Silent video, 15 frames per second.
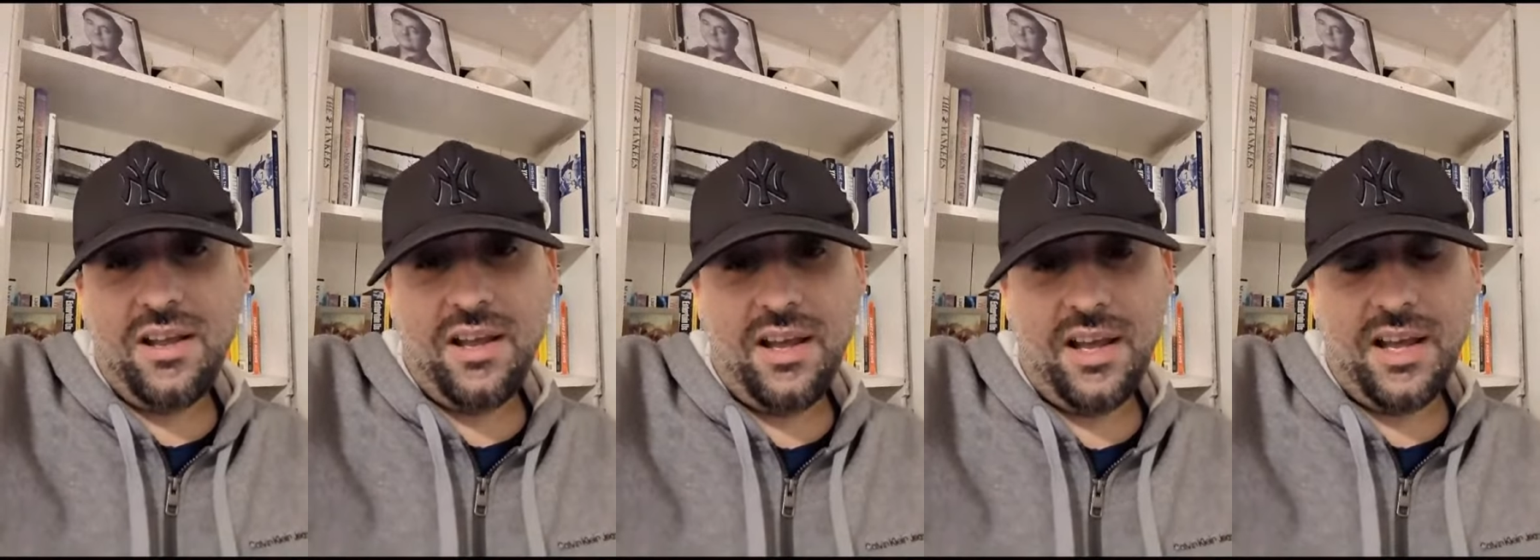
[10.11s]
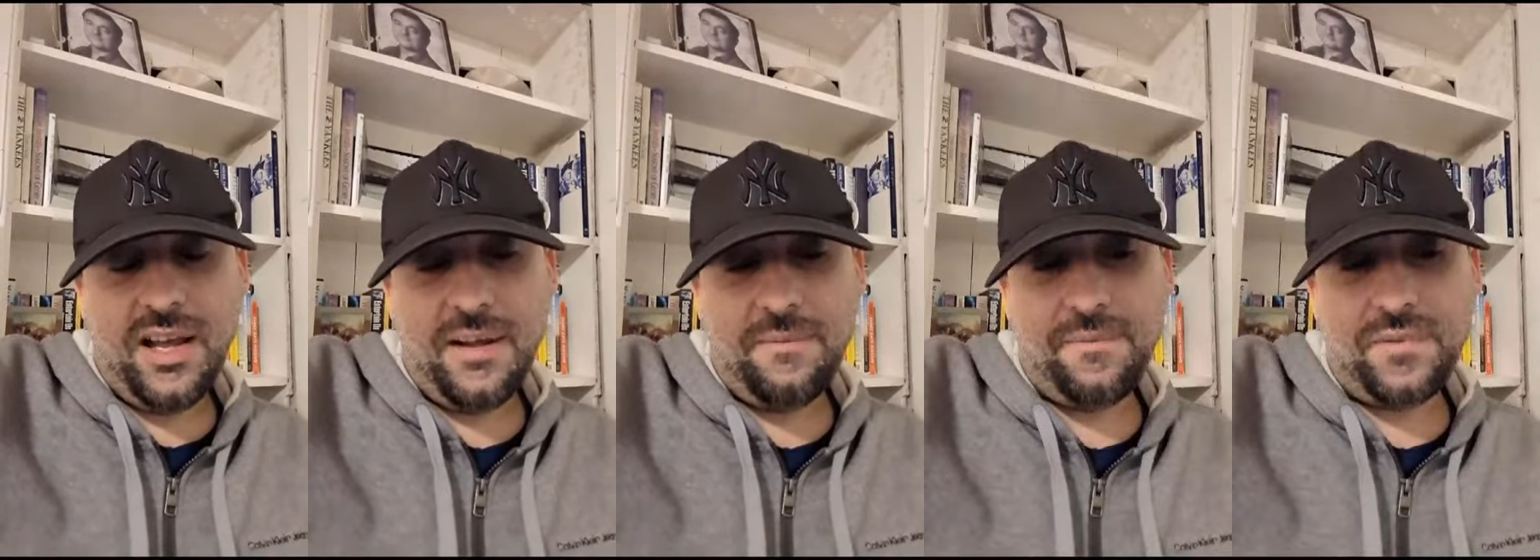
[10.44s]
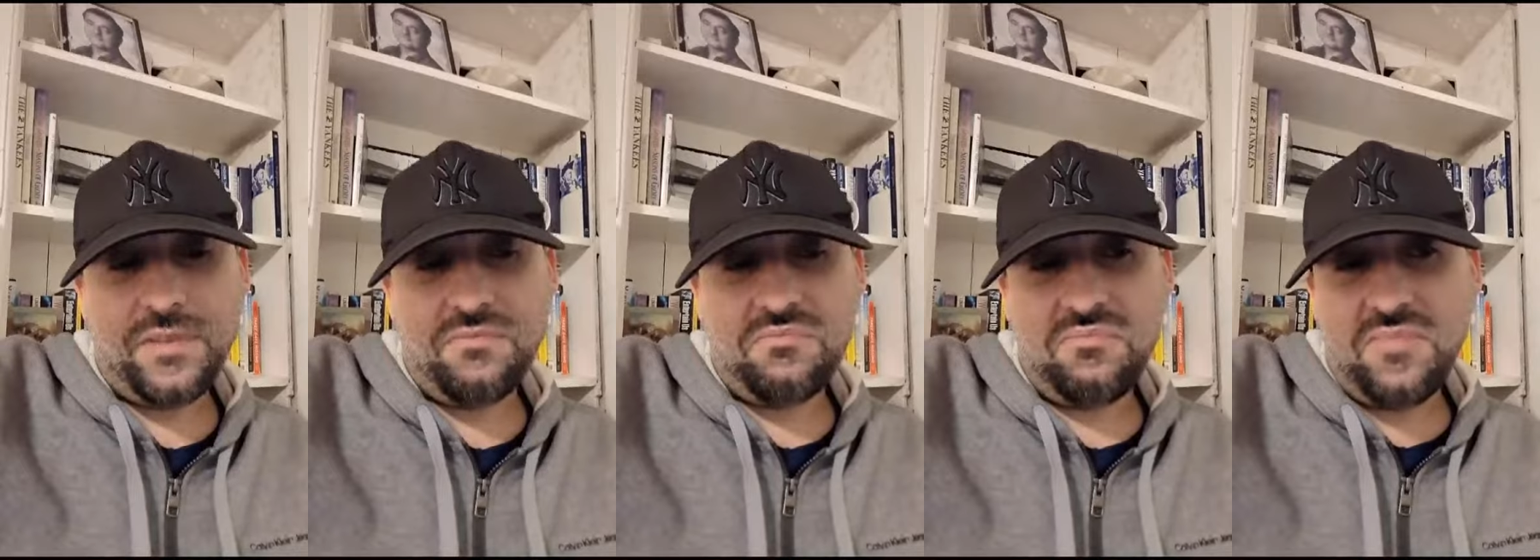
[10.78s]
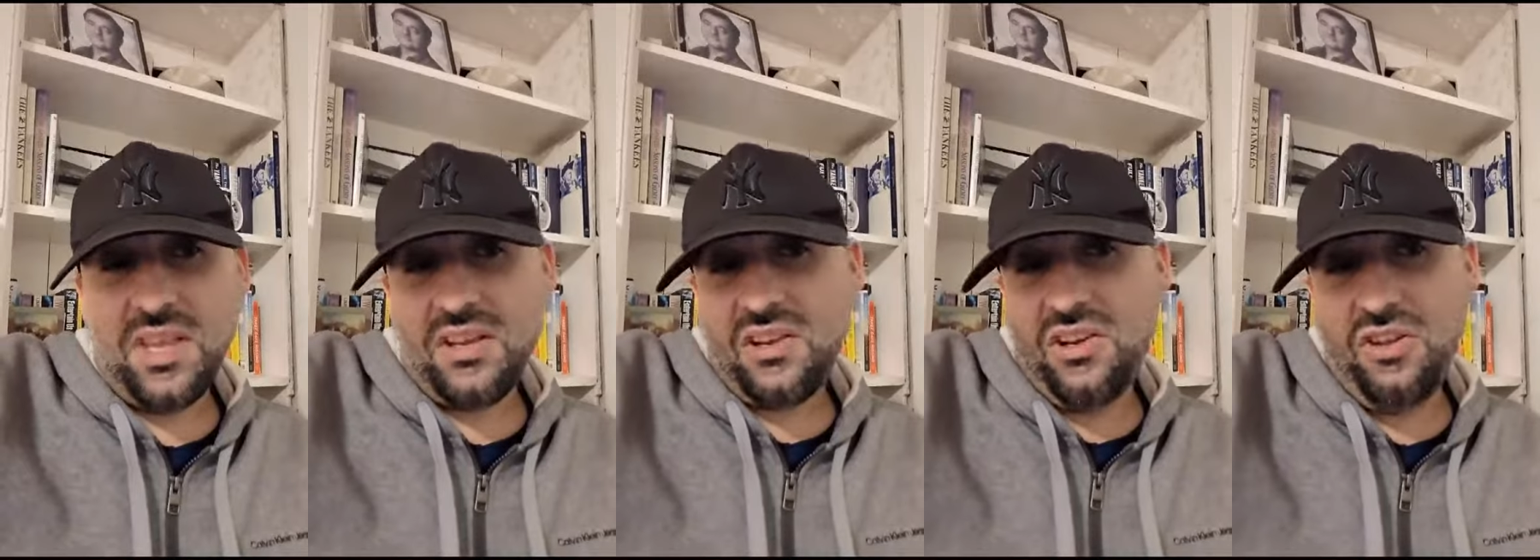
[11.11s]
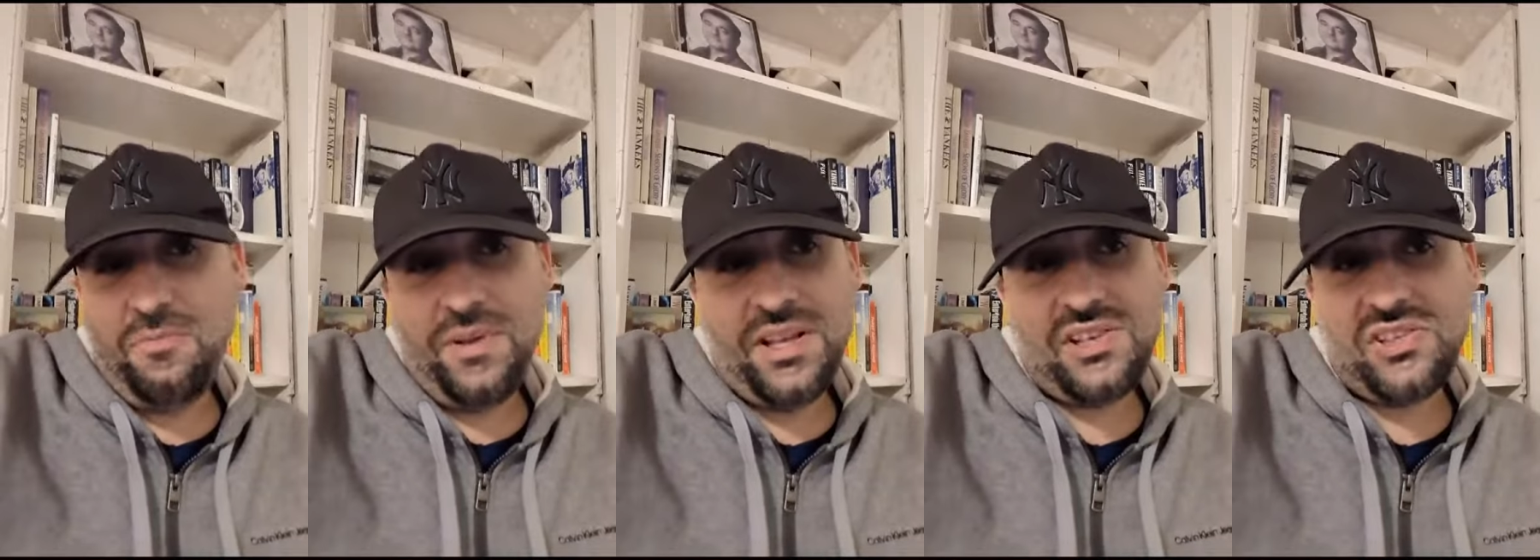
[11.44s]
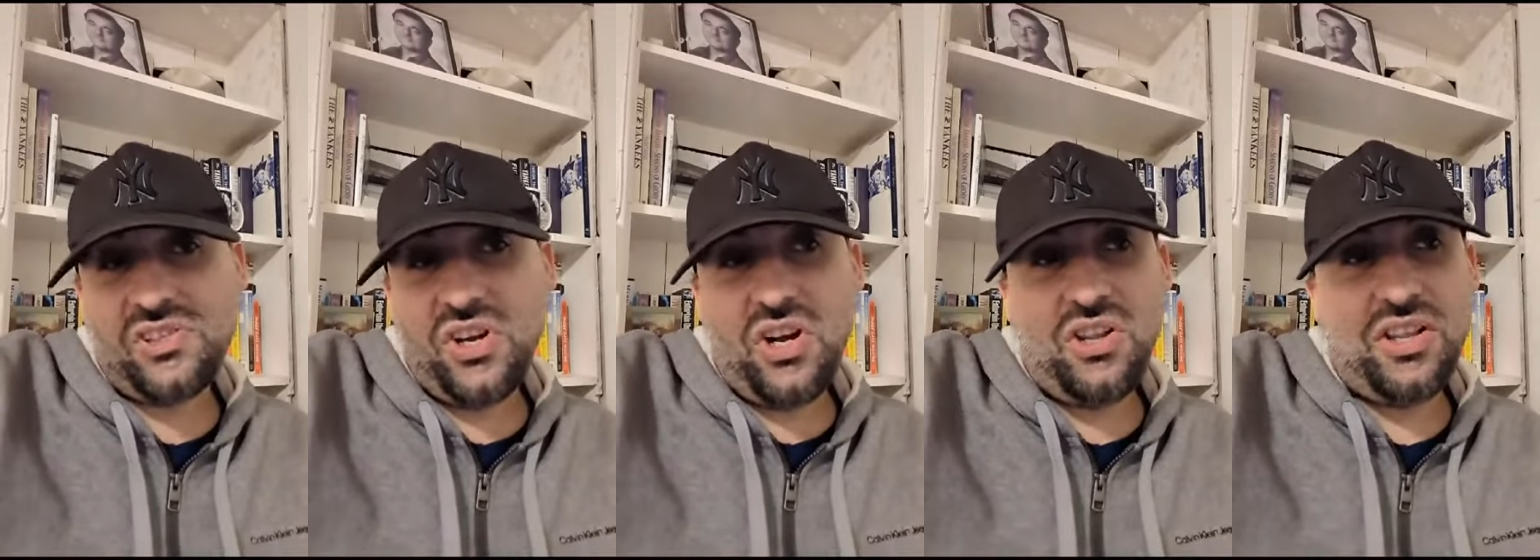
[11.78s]
Could be a
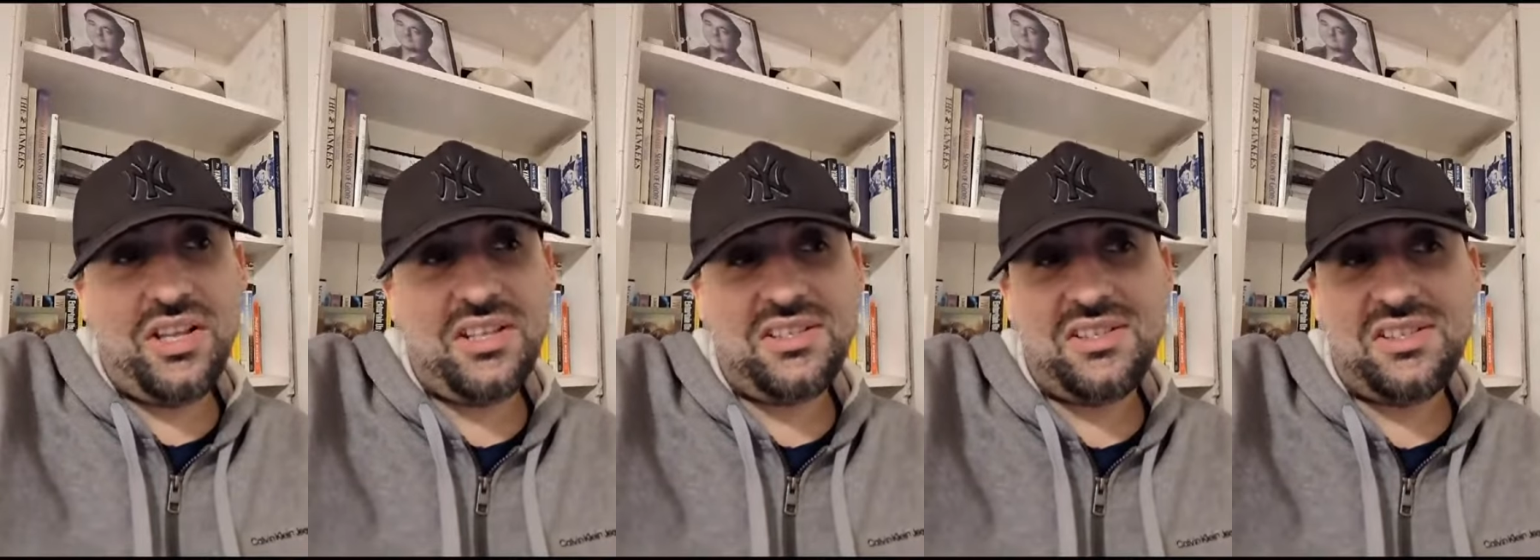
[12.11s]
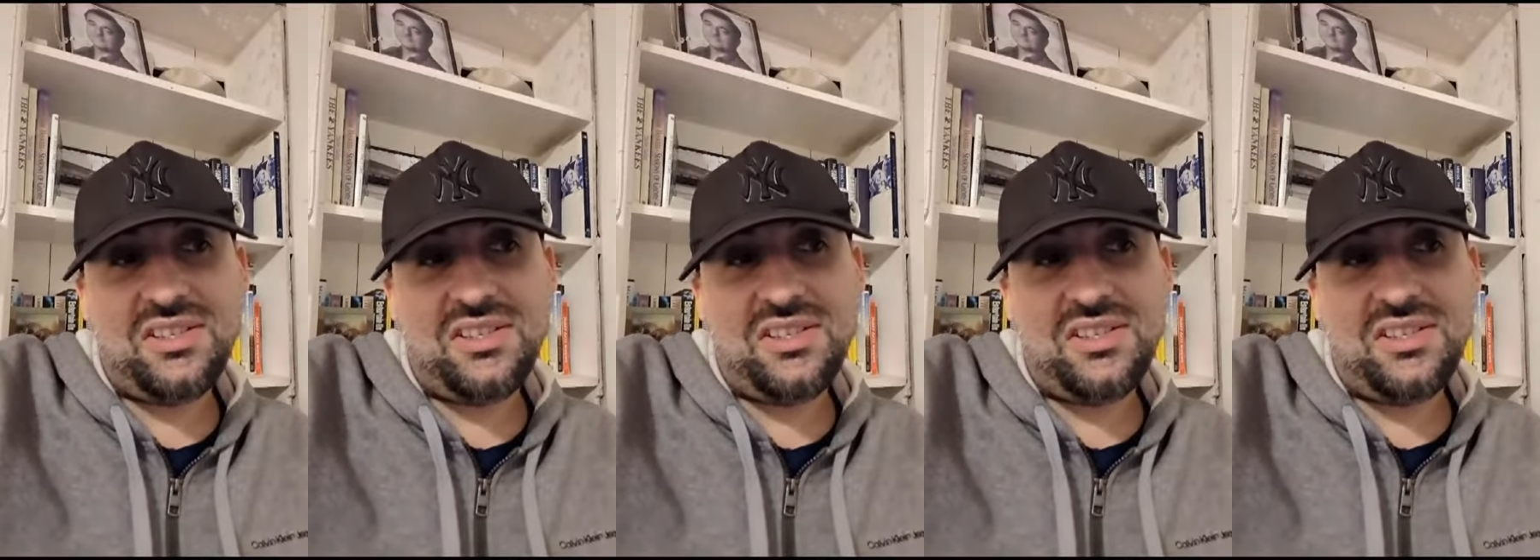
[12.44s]
solid